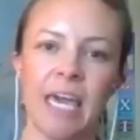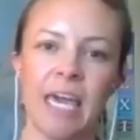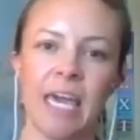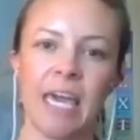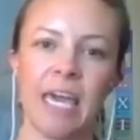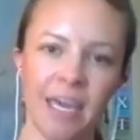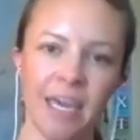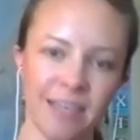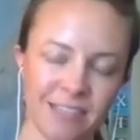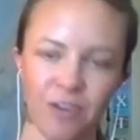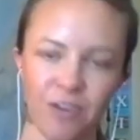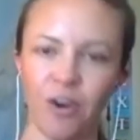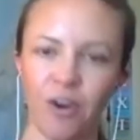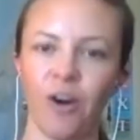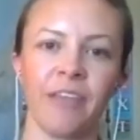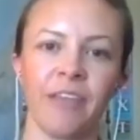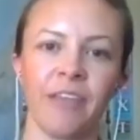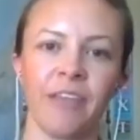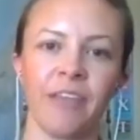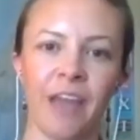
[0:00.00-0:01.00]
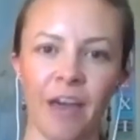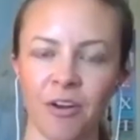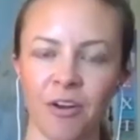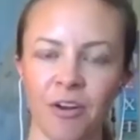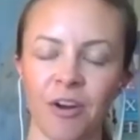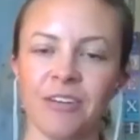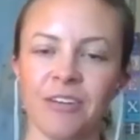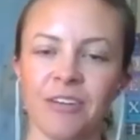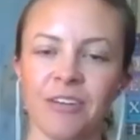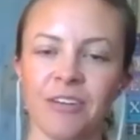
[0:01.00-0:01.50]
all the other
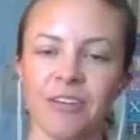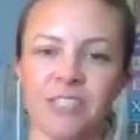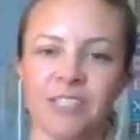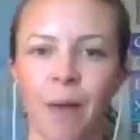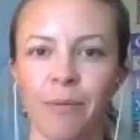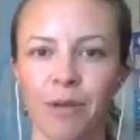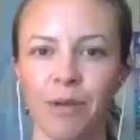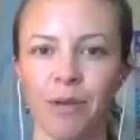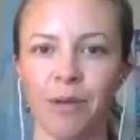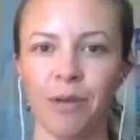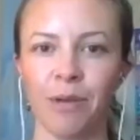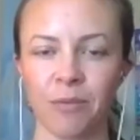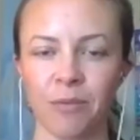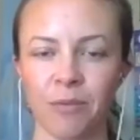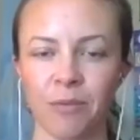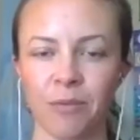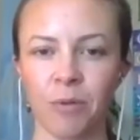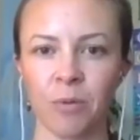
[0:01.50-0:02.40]
dominoes that we really need